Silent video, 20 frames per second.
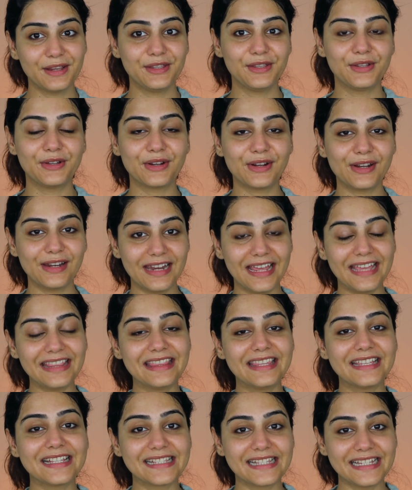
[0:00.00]
You're gonna
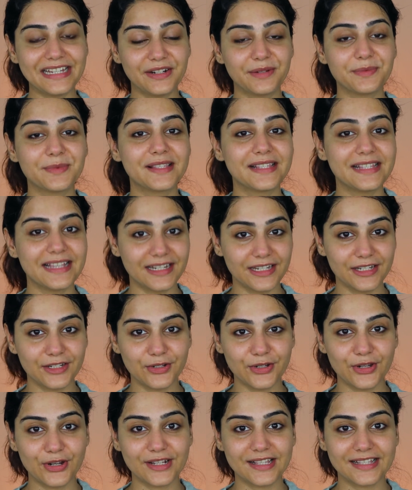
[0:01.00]
let the serum set
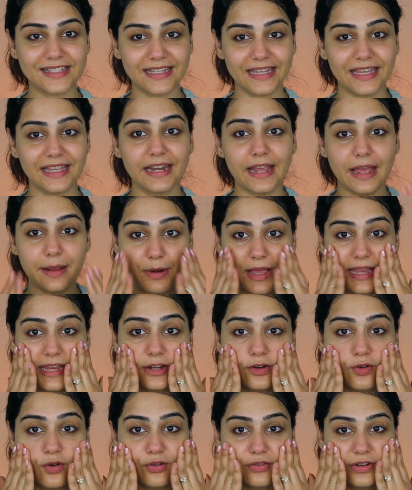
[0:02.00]
into your skin, and I
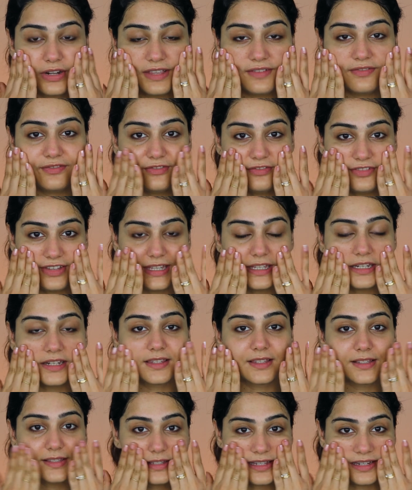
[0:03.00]
can already feel
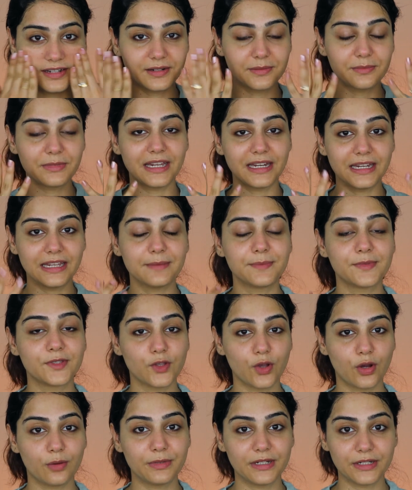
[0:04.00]
the serum getting
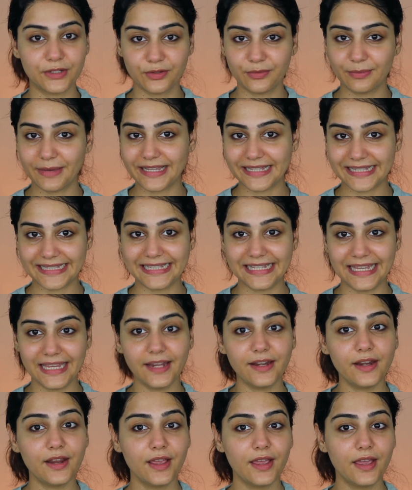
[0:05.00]
absorbed into my
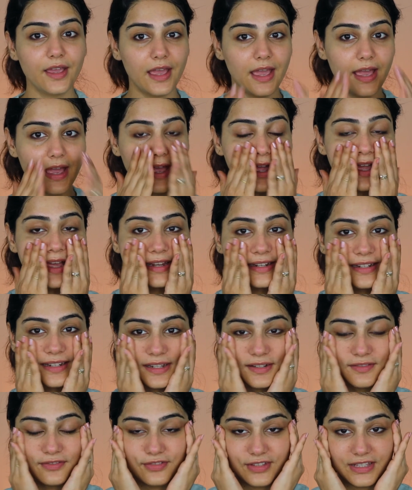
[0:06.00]
skin, and
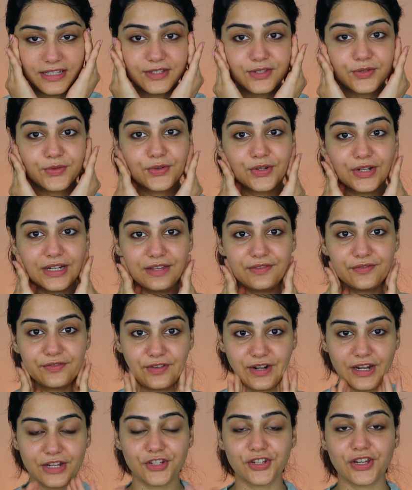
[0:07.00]
it feels really
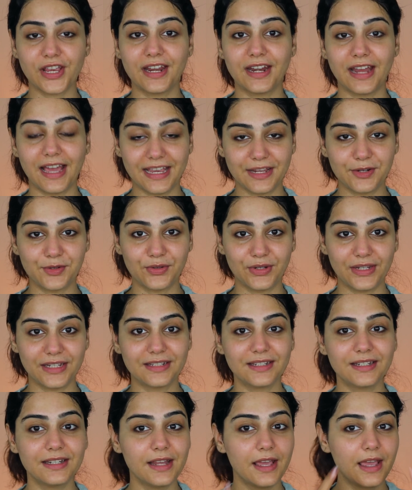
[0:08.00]
fresh and
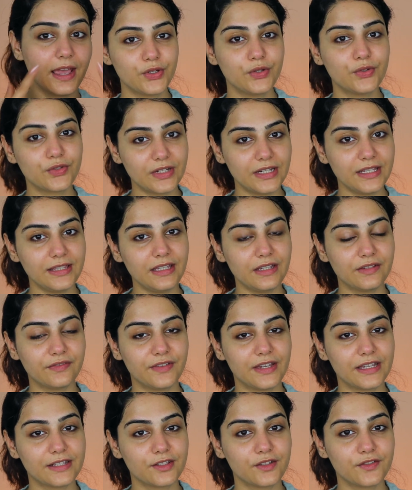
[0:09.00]
hydrated. Usually the
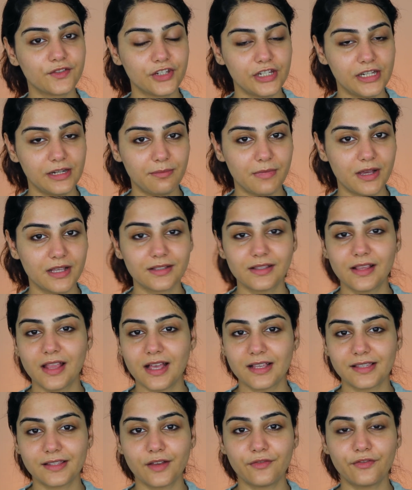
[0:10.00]
effects of sheet mask
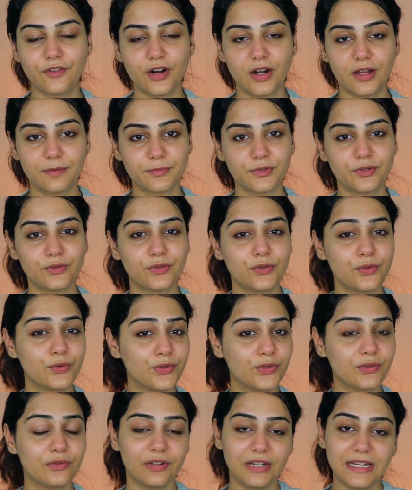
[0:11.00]
last for up to 2
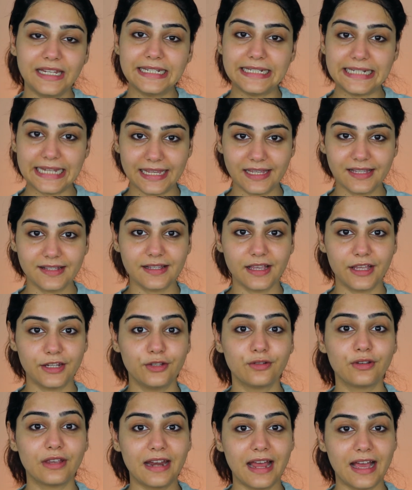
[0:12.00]
to 3 days, and
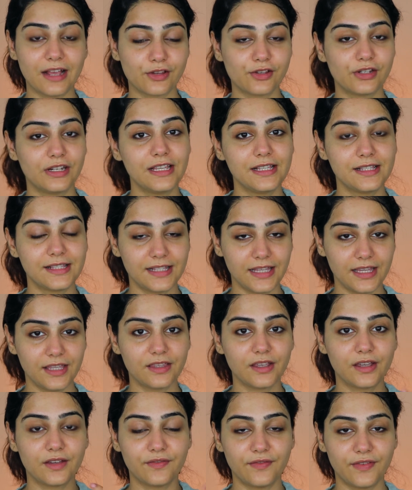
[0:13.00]
you can actually see
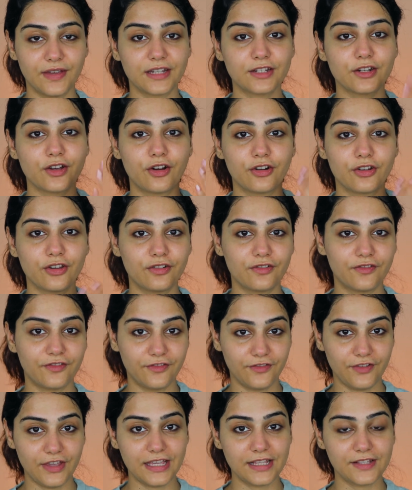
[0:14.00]
the effect on your
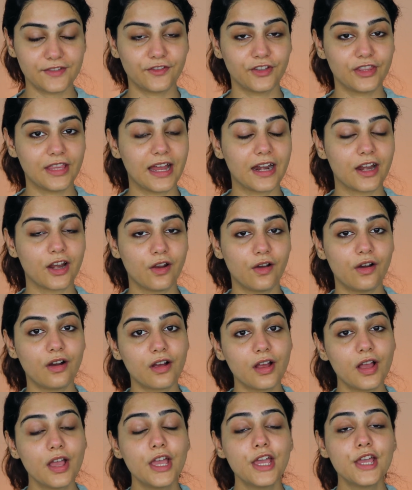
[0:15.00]
face for that
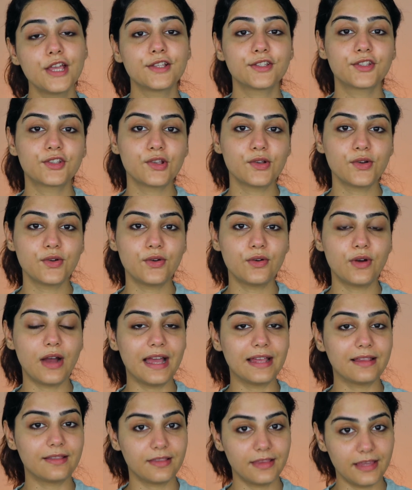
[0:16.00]
long. So
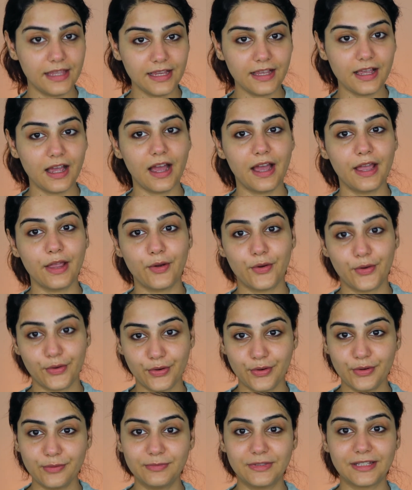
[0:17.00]
I
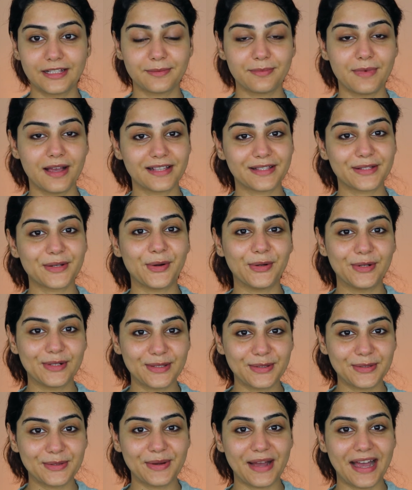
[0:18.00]
hope this mask
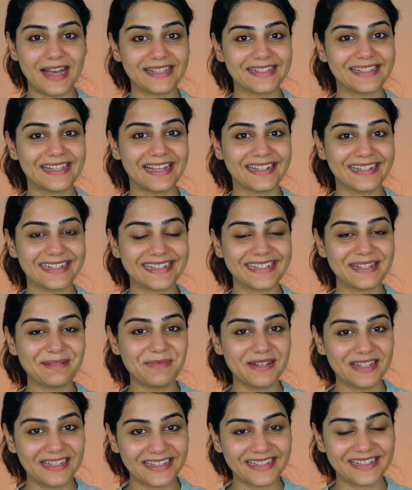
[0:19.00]
also has that
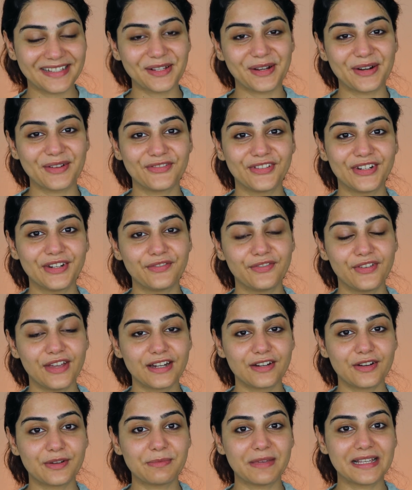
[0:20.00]
similar sort of an
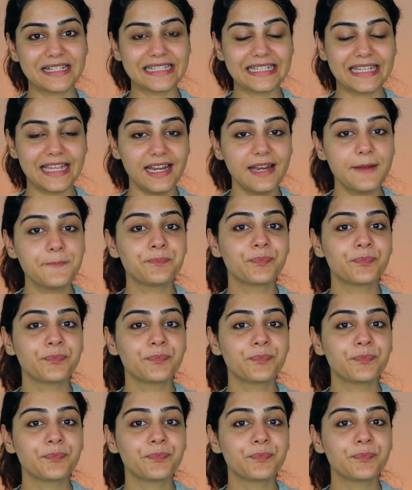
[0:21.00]
effect on my skin.